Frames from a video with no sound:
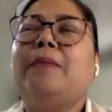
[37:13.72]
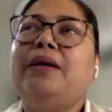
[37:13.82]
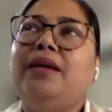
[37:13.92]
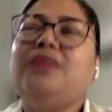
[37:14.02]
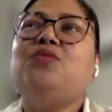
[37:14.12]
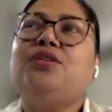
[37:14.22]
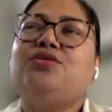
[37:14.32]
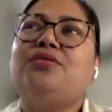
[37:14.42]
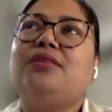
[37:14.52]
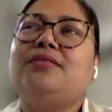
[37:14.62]
my next
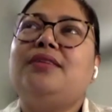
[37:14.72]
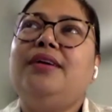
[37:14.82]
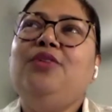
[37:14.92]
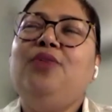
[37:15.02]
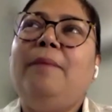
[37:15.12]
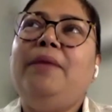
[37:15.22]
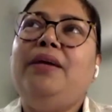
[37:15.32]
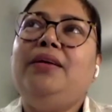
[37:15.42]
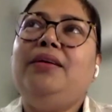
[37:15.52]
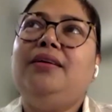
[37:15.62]
question is, are you
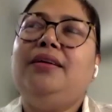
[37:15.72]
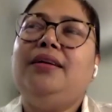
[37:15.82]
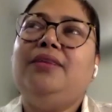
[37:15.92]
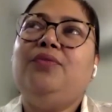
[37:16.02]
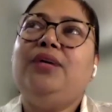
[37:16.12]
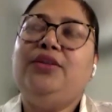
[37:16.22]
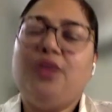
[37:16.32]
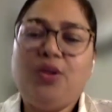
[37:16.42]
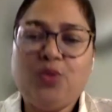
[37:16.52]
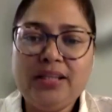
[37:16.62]
happy and content while you
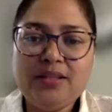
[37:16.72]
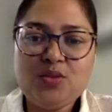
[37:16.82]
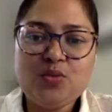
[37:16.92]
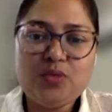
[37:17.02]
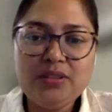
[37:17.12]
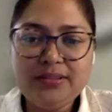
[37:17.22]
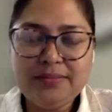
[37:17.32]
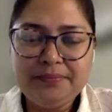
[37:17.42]
are doing this work?